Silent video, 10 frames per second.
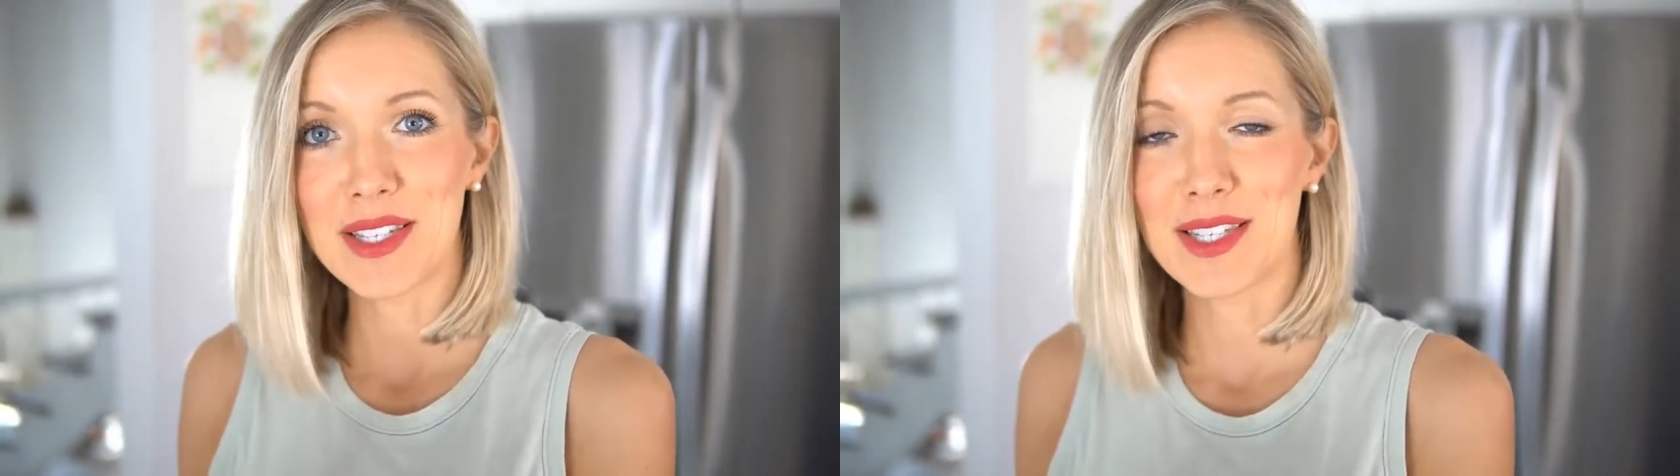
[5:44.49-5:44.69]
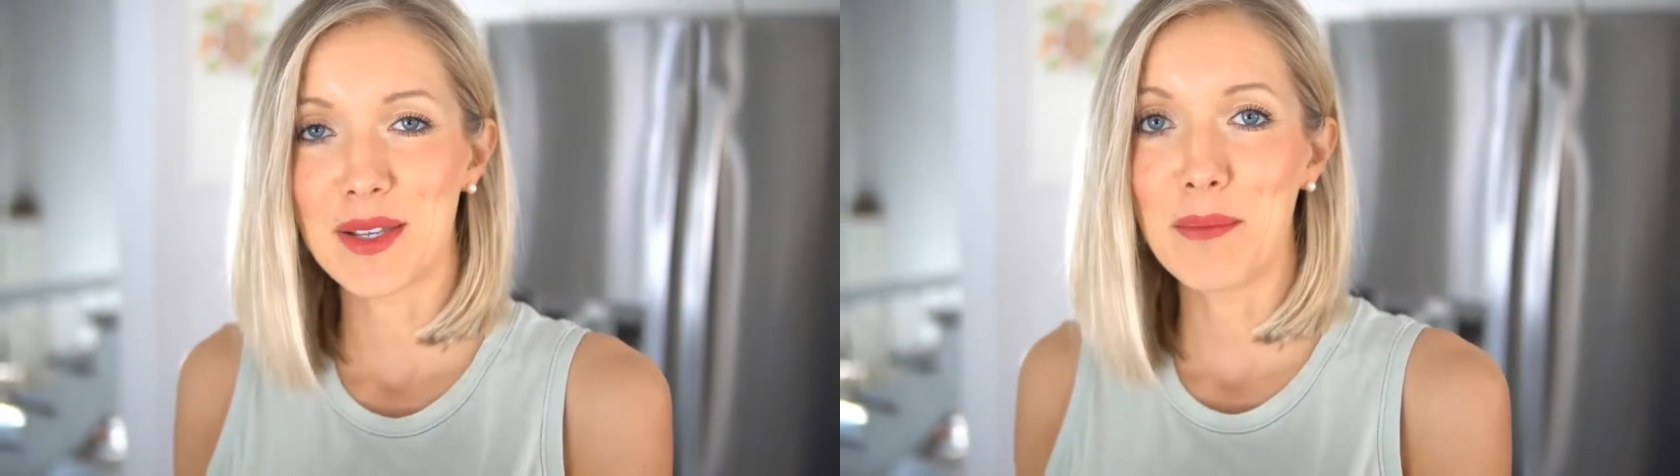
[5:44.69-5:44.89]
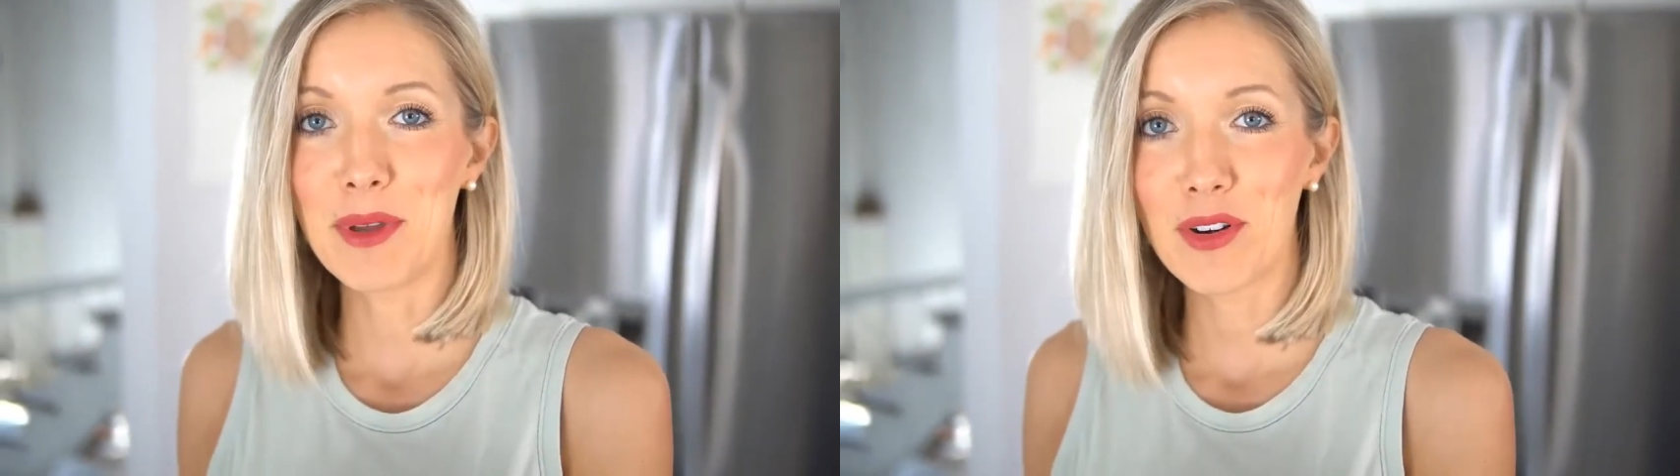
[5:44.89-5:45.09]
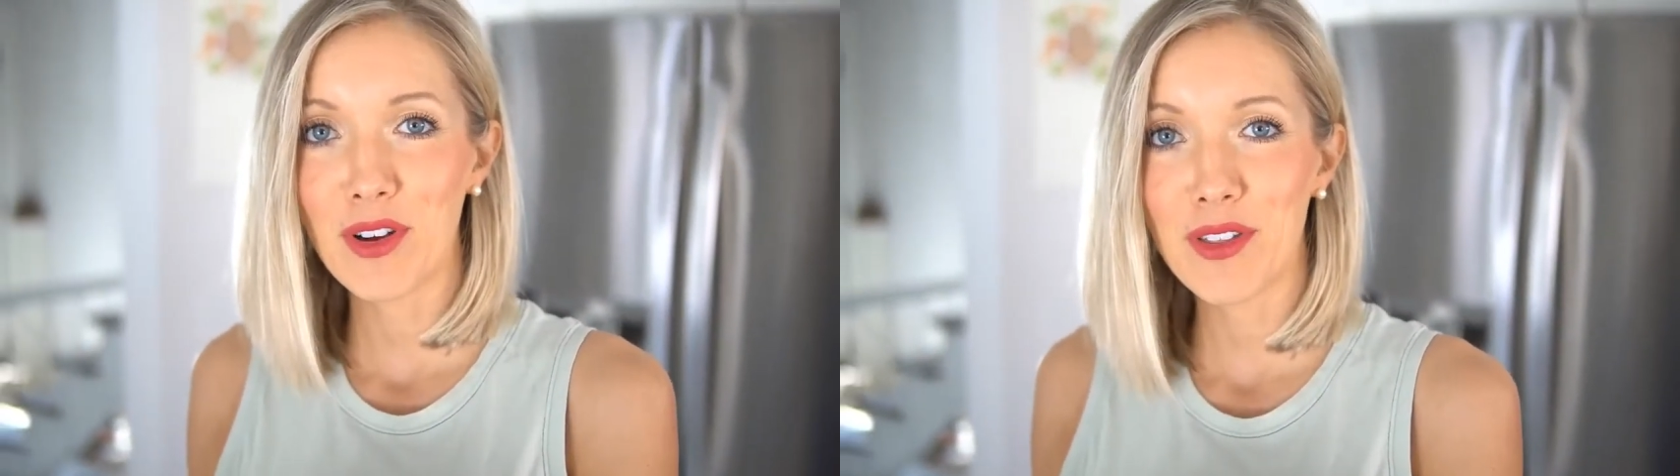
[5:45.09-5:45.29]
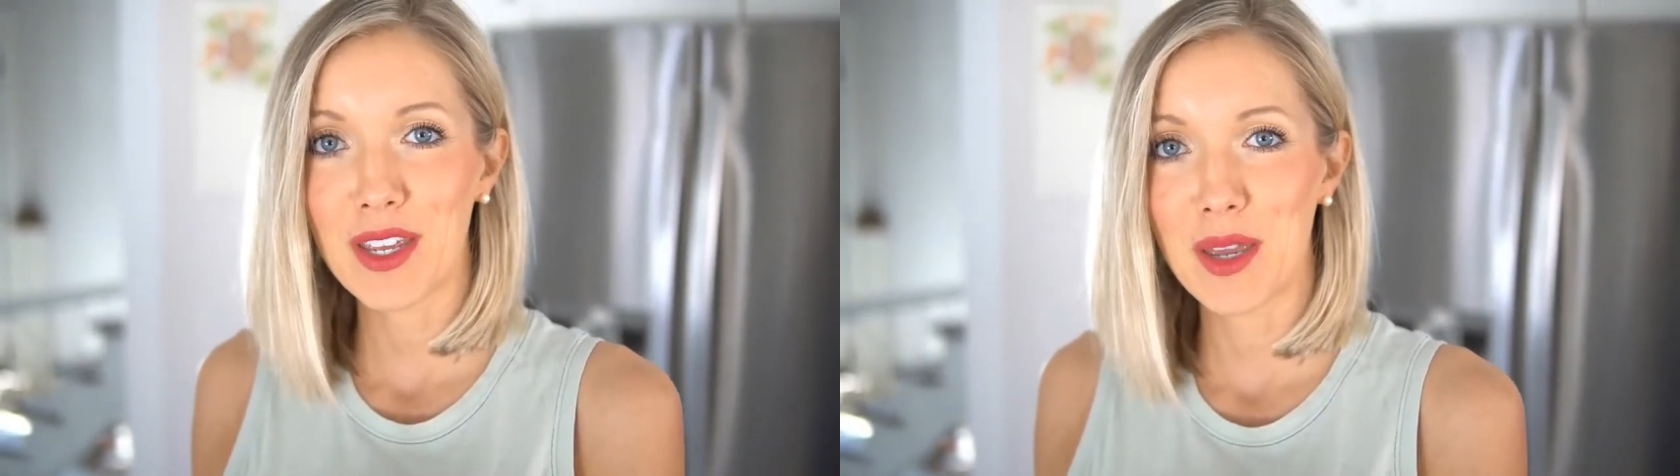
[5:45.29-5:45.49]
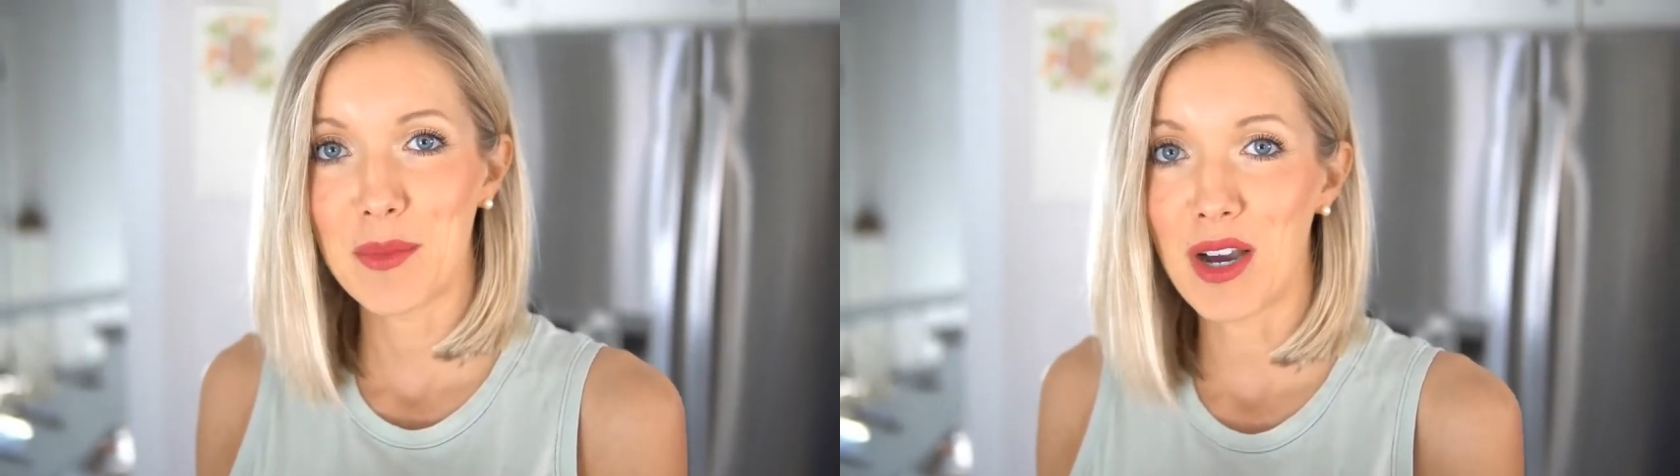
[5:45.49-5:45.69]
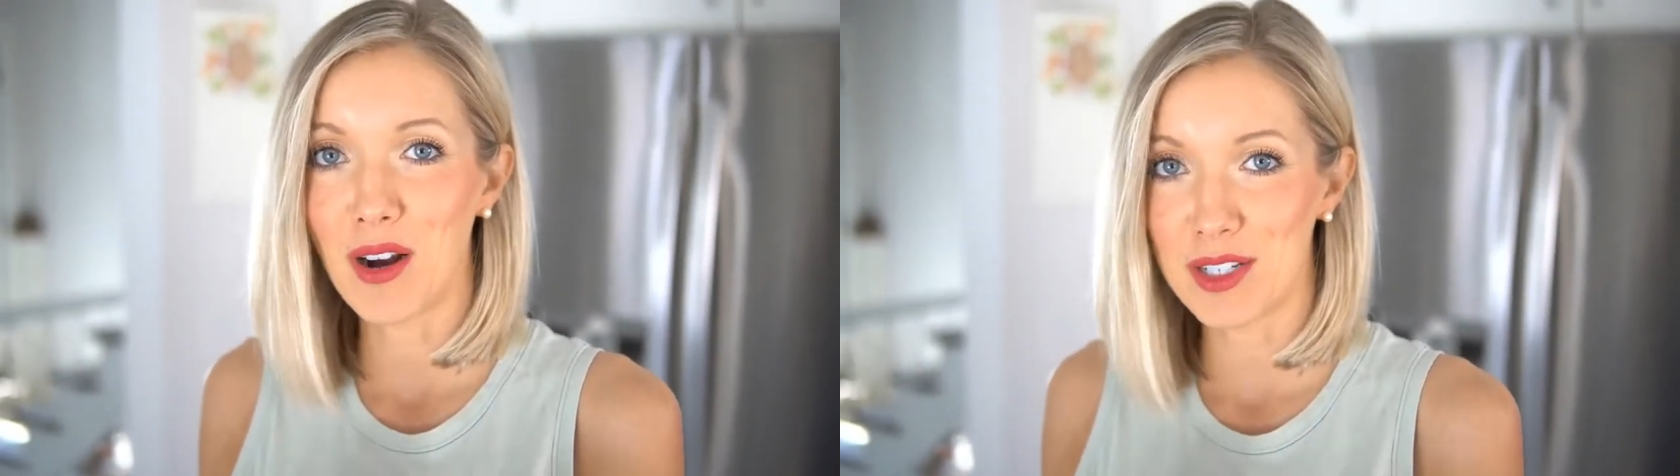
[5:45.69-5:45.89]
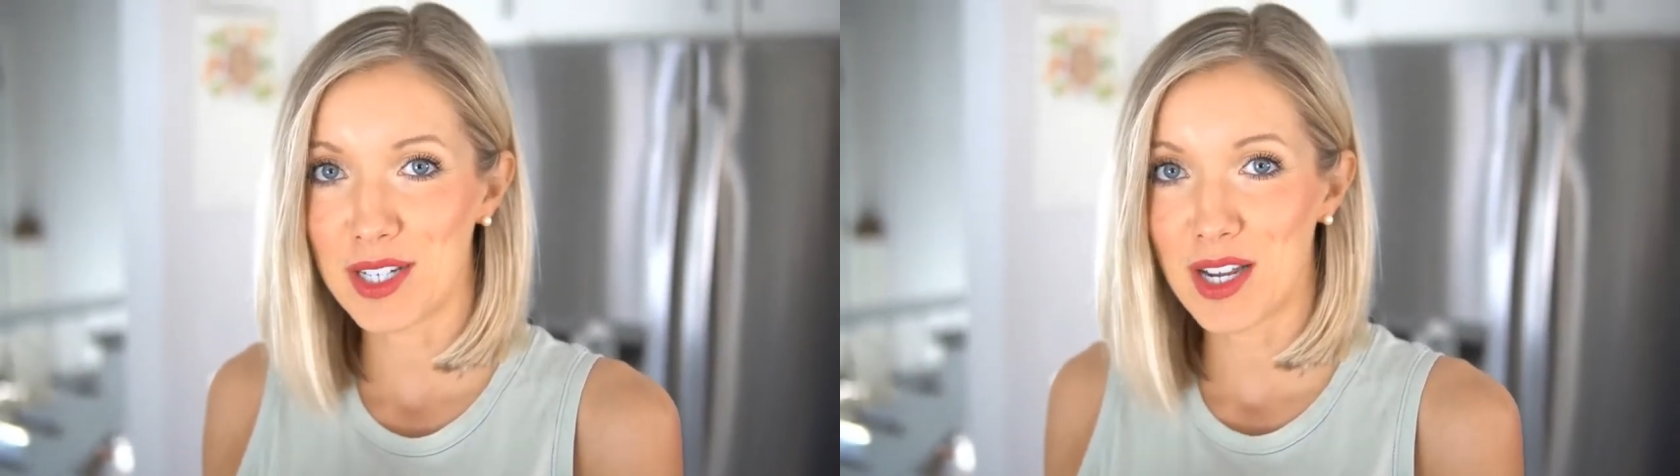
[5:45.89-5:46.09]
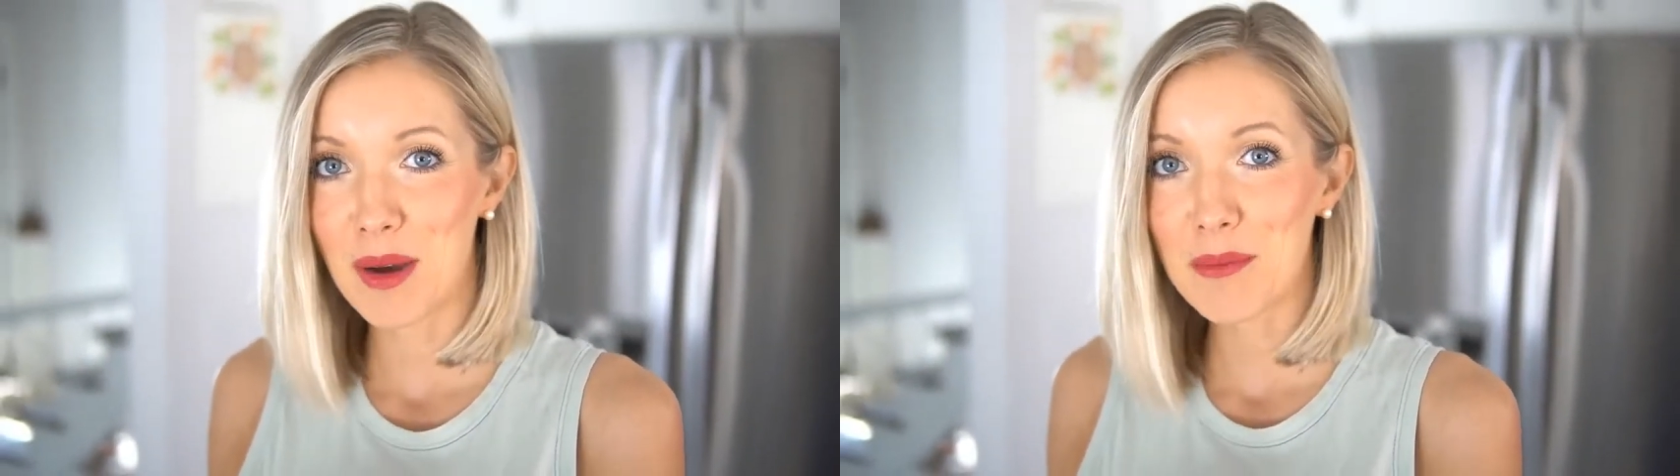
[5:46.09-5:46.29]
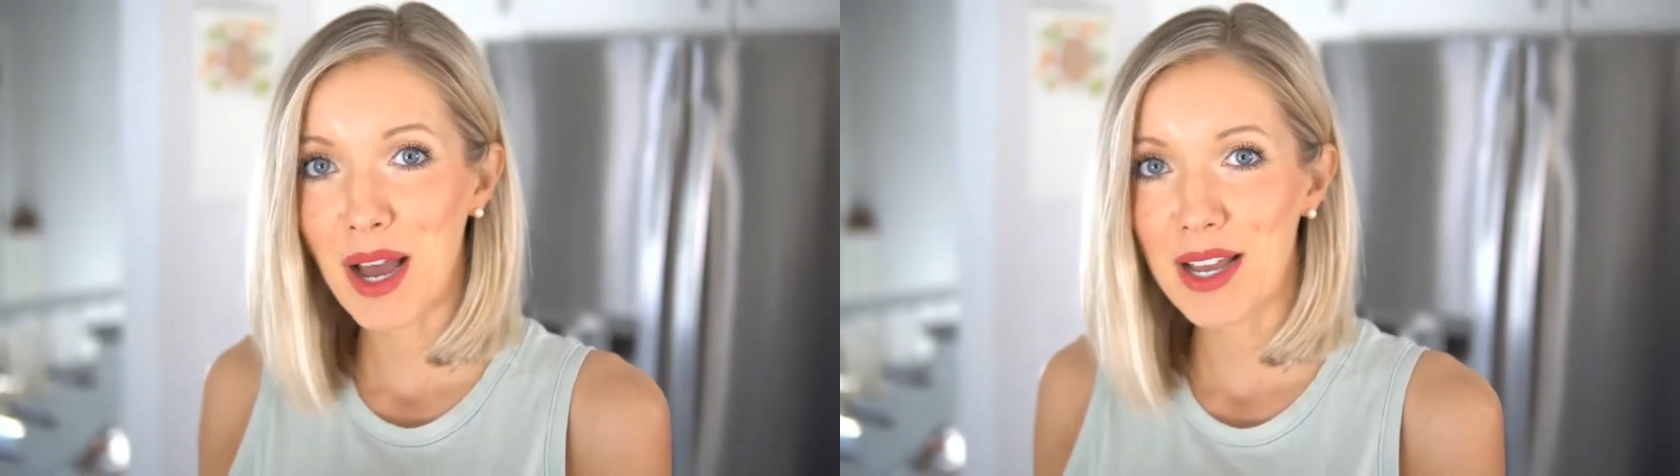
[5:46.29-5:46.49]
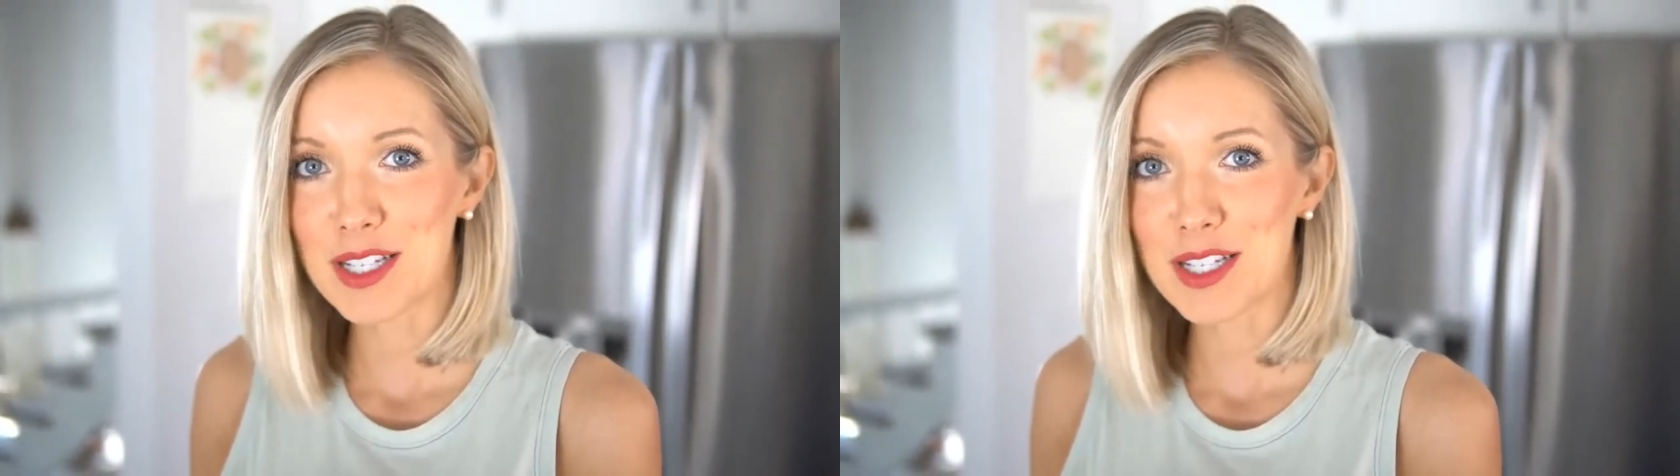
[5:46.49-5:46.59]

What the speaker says: This is a mineral that can be hard to come by,